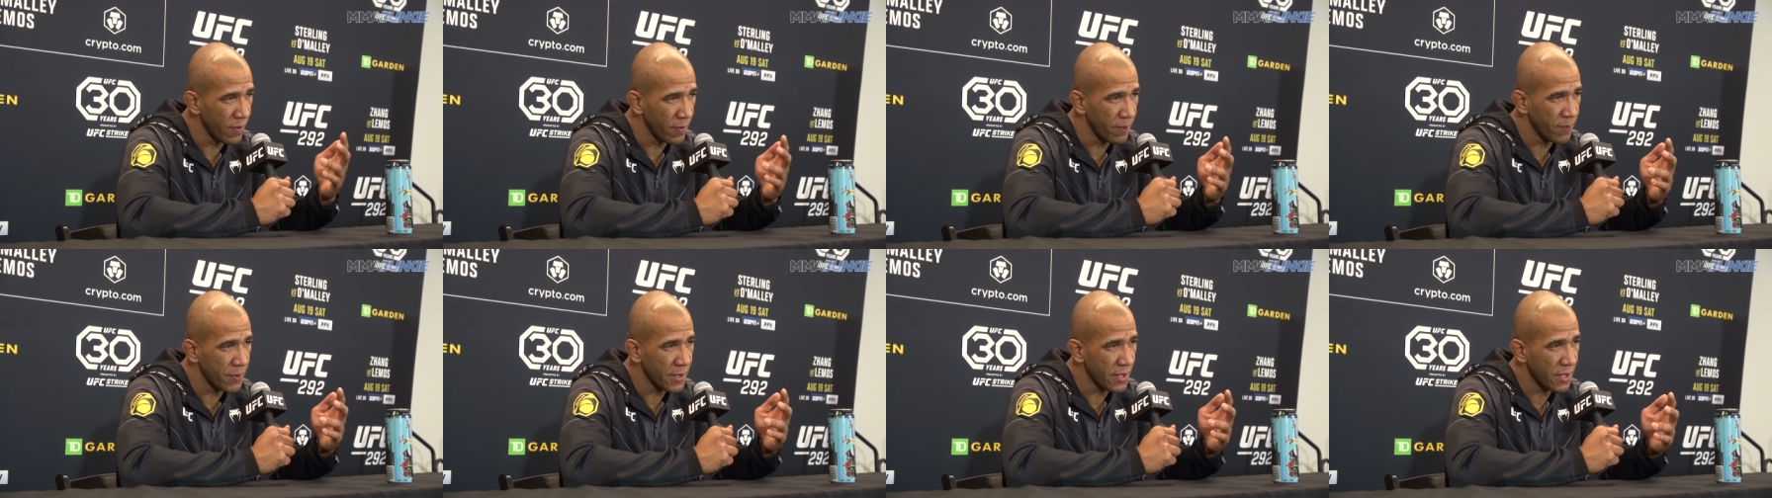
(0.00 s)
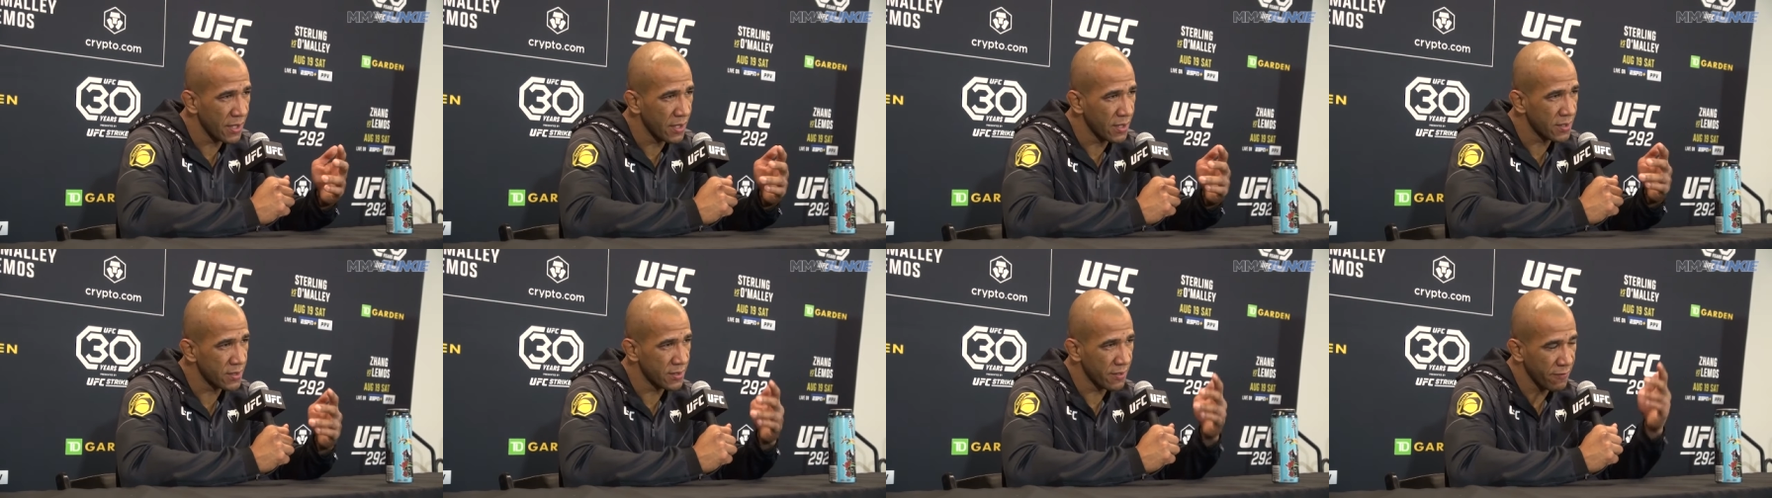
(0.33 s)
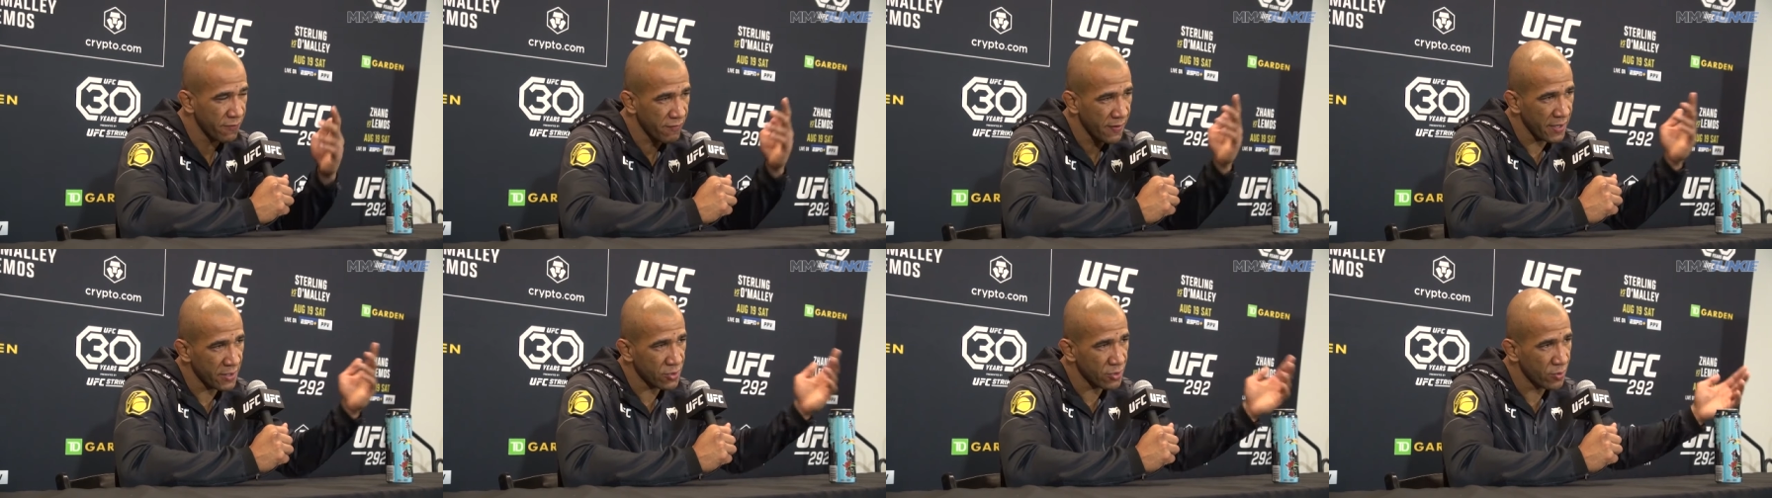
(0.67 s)
because the
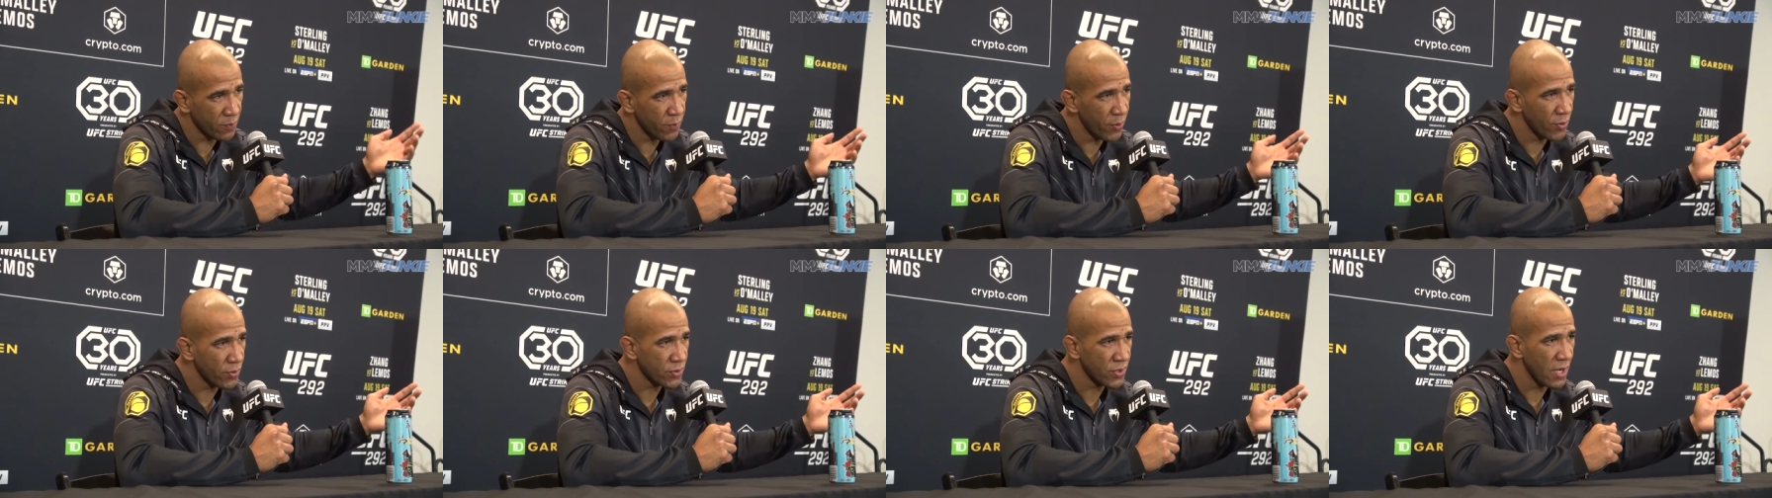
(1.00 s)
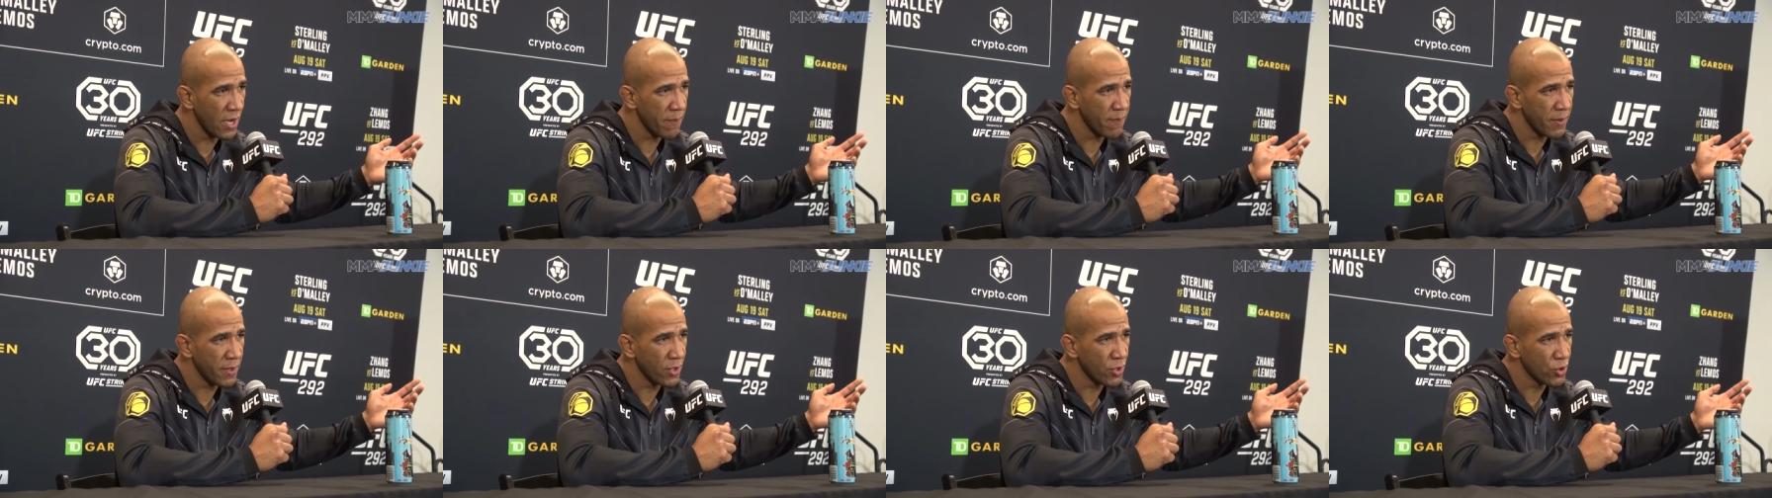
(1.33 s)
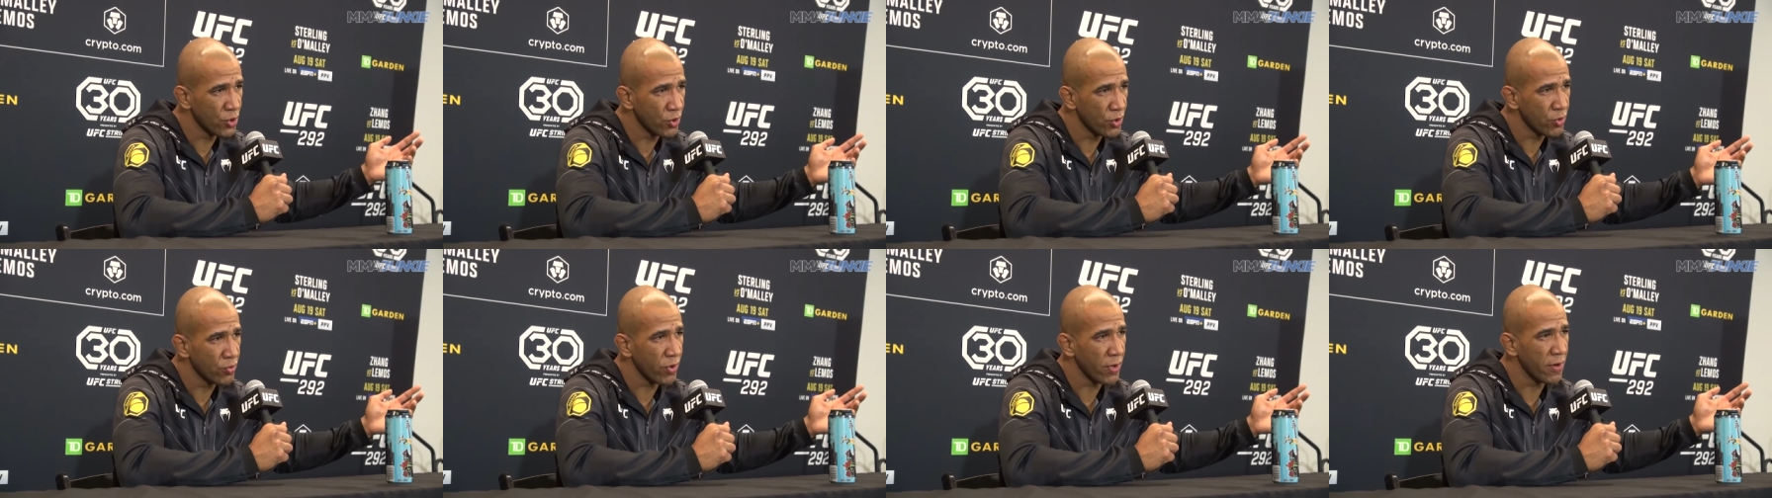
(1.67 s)
fight's supposed to happen
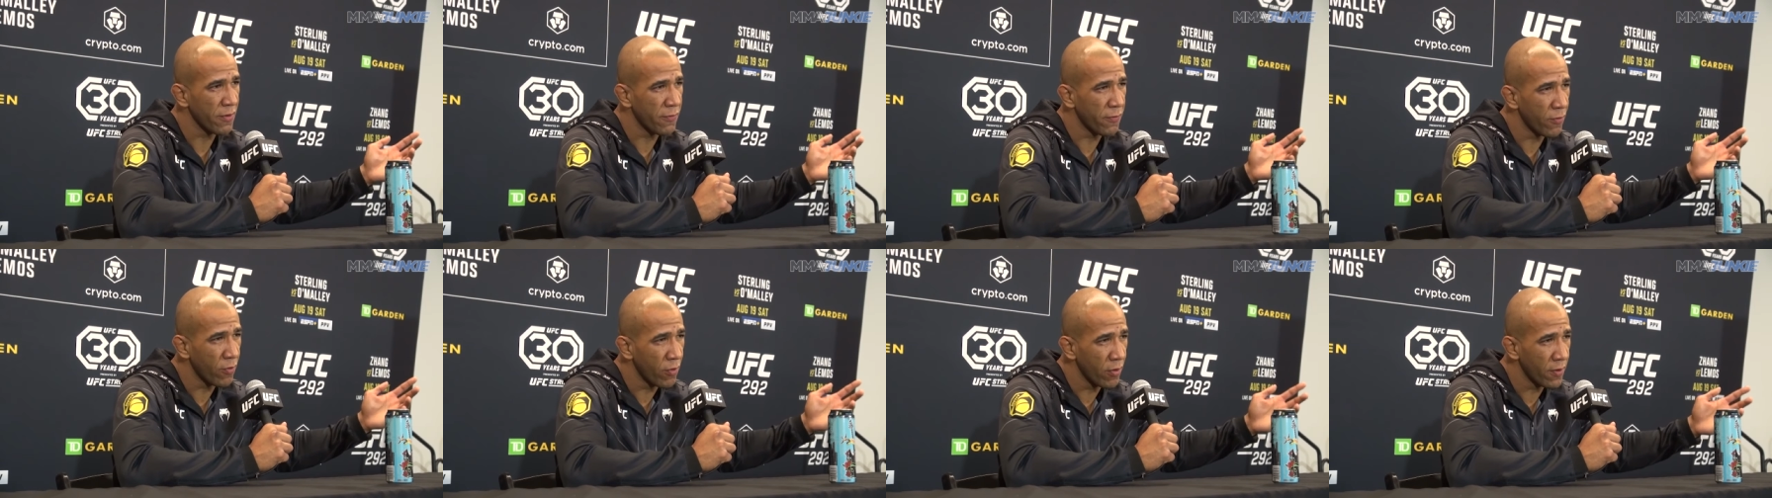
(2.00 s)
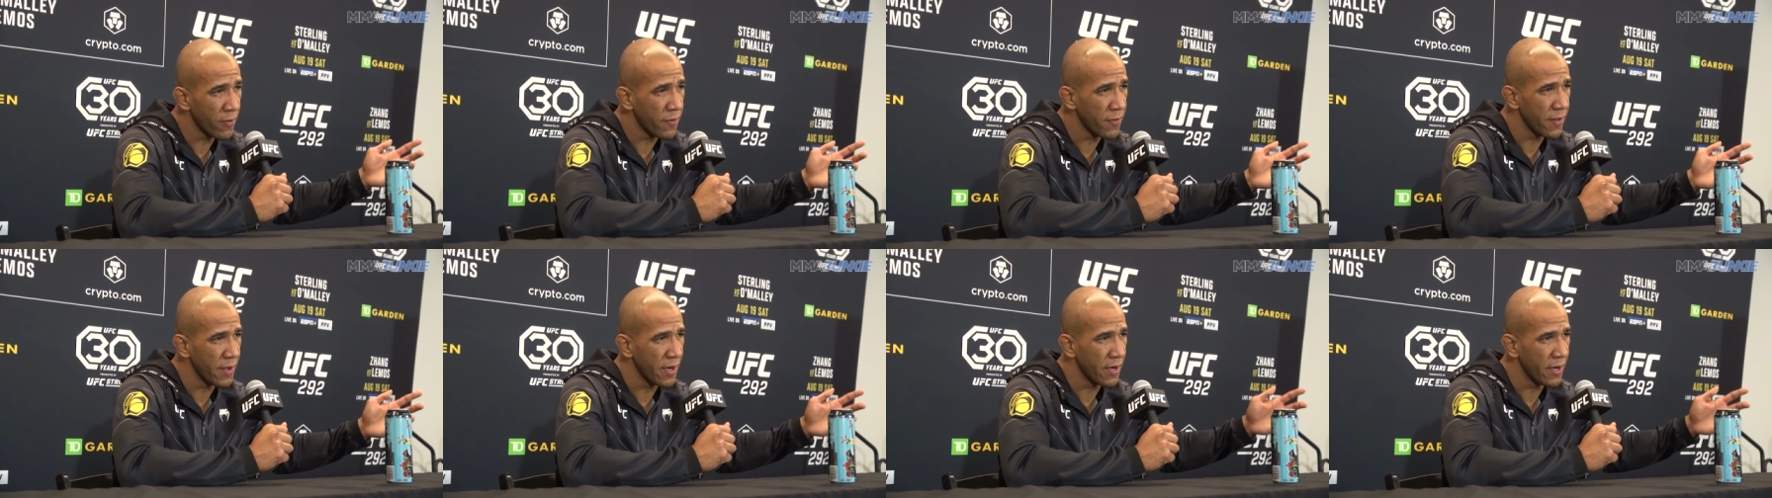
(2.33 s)
June 24th,